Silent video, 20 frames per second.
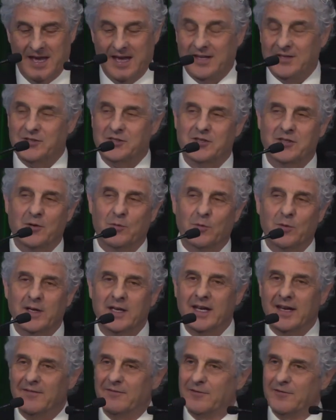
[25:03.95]
And so
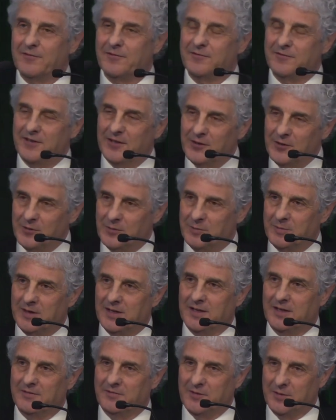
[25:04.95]
we have a film
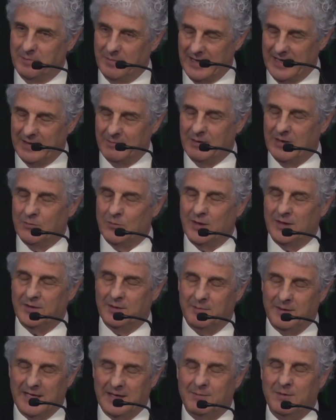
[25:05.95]
of the baby when
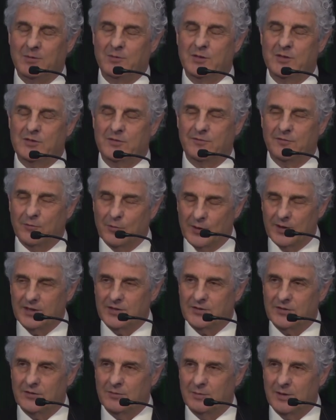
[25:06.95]
the baby was
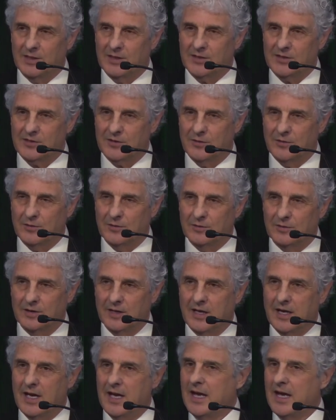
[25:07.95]
42 minutes old,